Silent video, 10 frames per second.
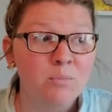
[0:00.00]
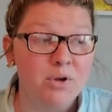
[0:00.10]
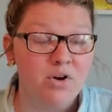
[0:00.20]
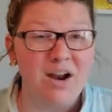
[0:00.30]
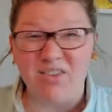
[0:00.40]
but
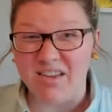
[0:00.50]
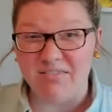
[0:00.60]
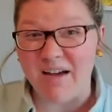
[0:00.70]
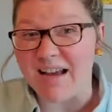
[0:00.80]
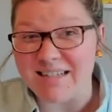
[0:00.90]
you're not really
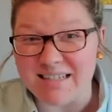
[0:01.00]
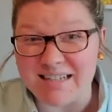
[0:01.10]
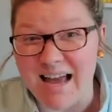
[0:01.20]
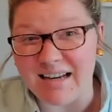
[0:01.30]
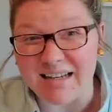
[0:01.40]
finding
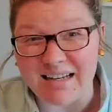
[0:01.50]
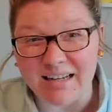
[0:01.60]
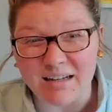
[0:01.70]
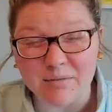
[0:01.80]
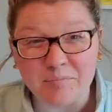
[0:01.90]

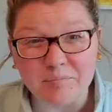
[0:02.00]
any